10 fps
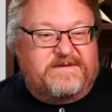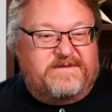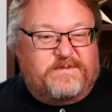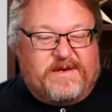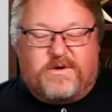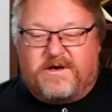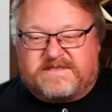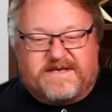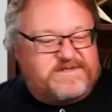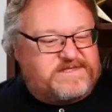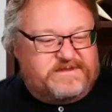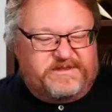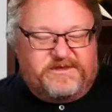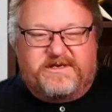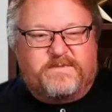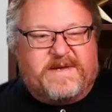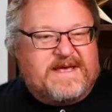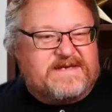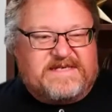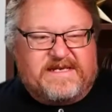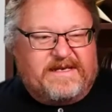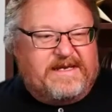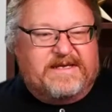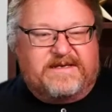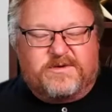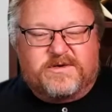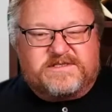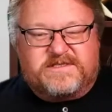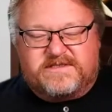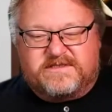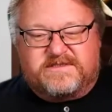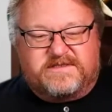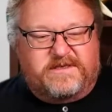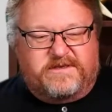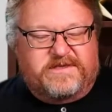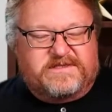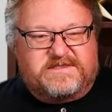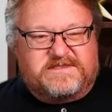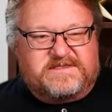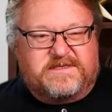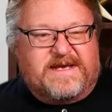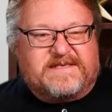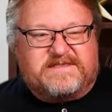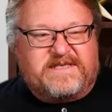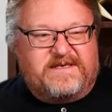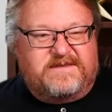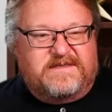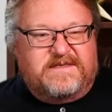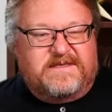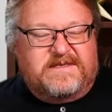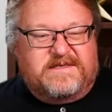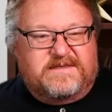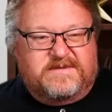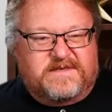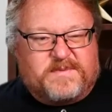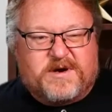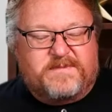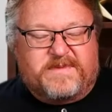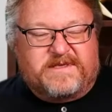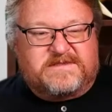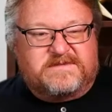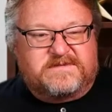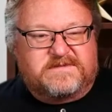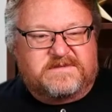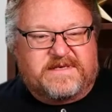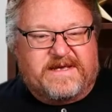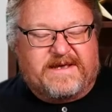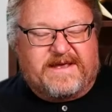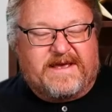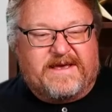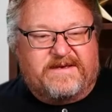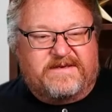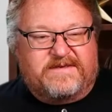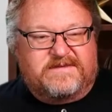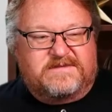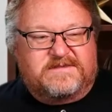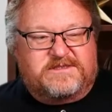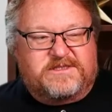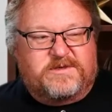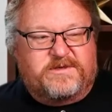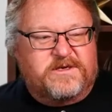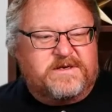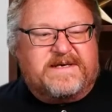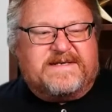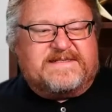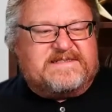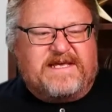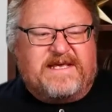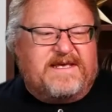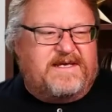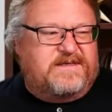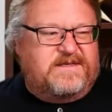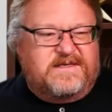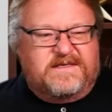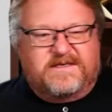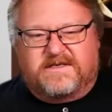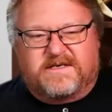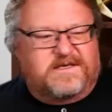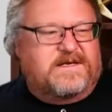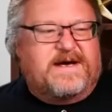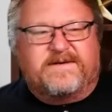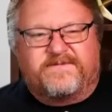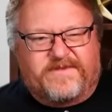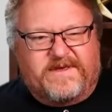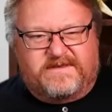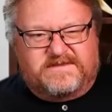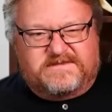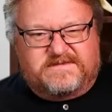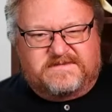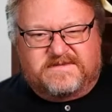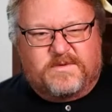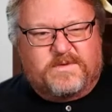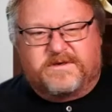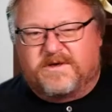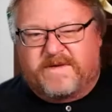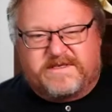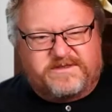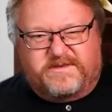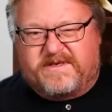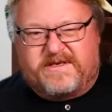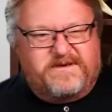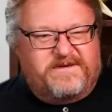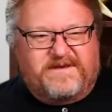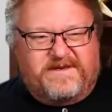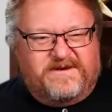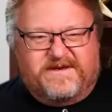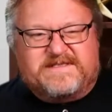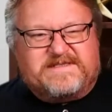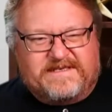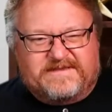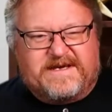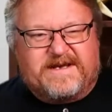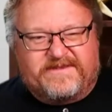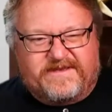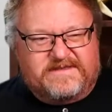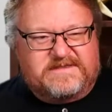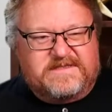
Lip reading: walked every single unit. We had DD, and of course this is Class C apartments. And so you're going to see a lot of things. I won't go into it, but you're going to see a lot of things